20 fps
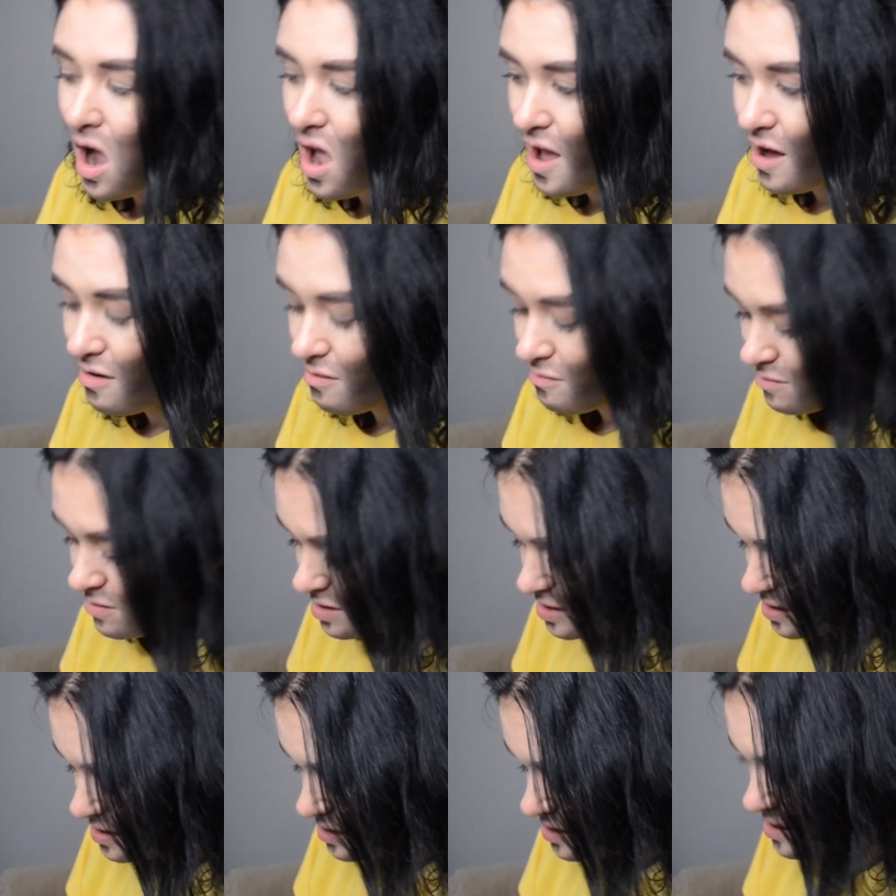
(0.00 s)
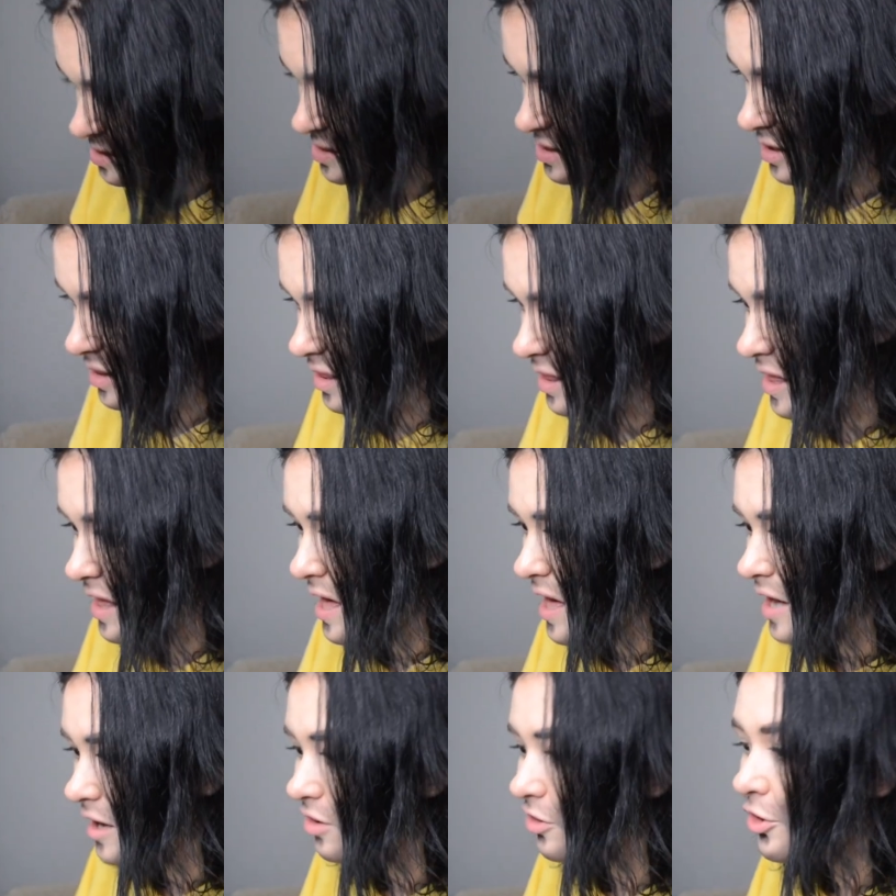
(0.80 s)
Yep.
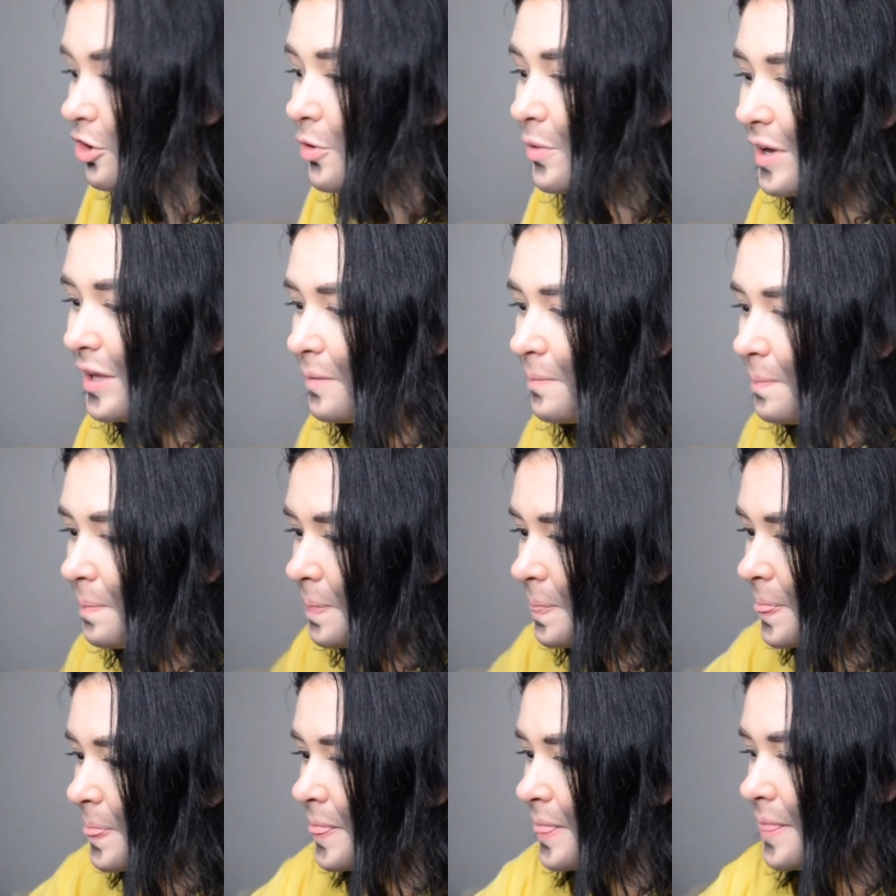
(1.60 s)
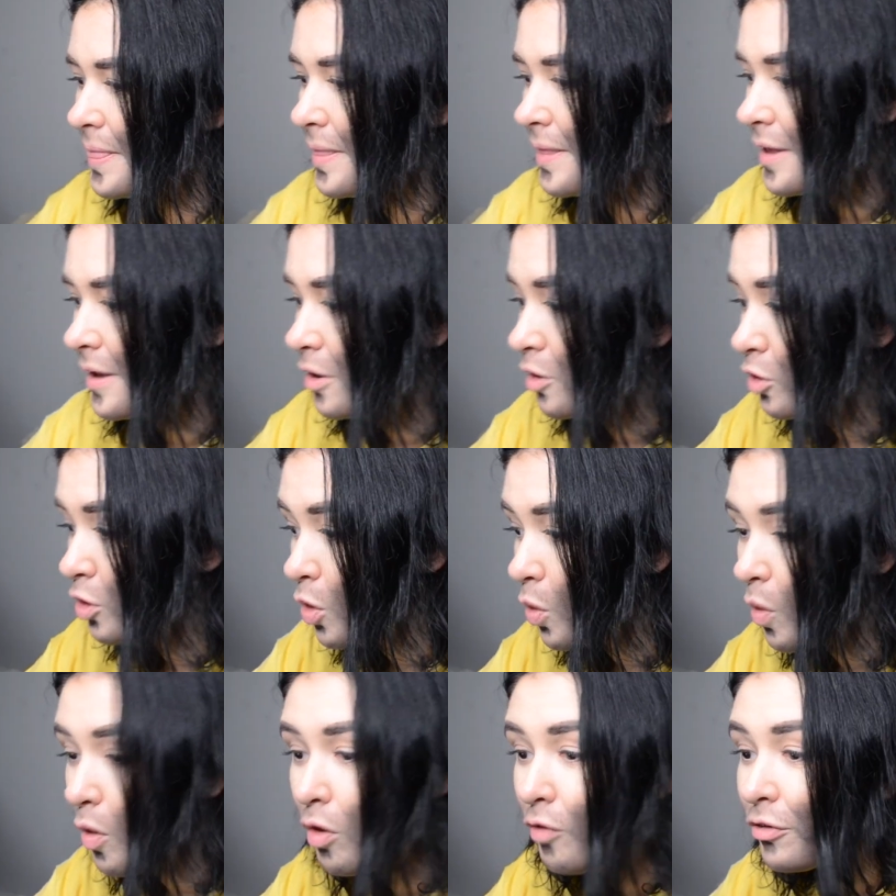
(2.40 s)
That'll do it.
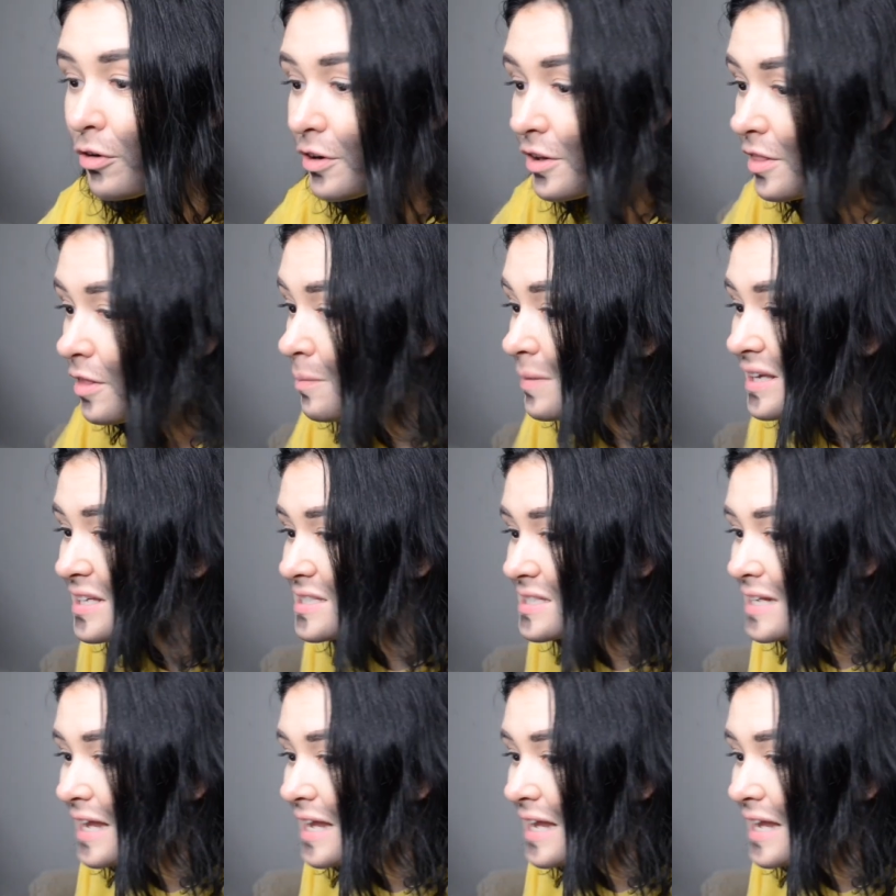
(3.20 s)
Go over to the mess